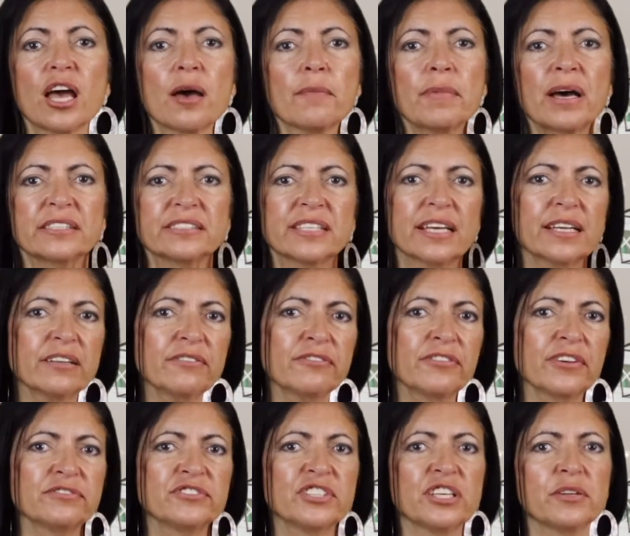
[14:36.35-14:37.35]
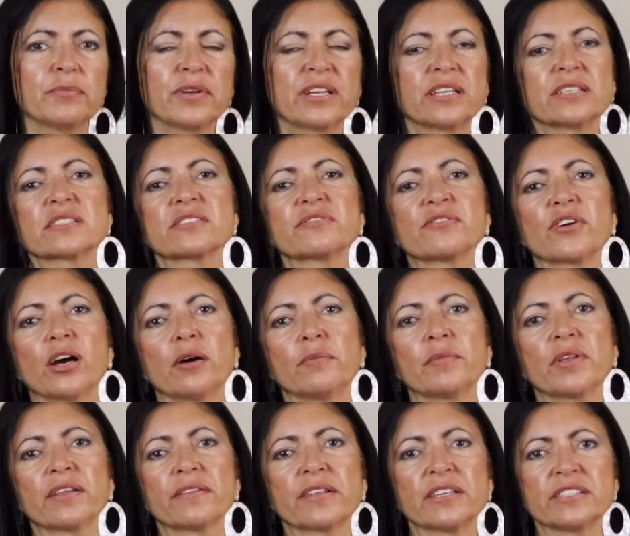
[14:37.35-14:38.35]
about 10 to 15 minutes
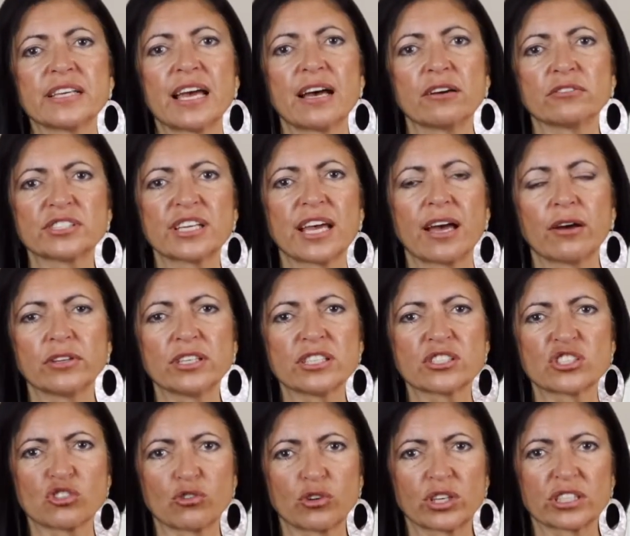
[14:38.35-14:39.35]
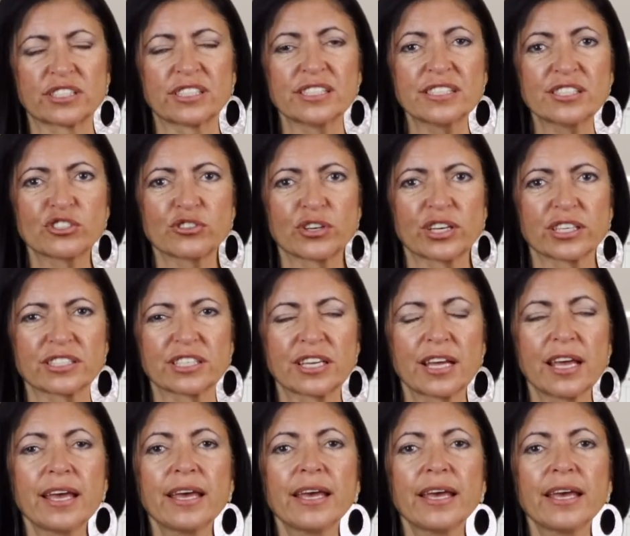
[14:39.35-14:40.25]
from the downtown historic district.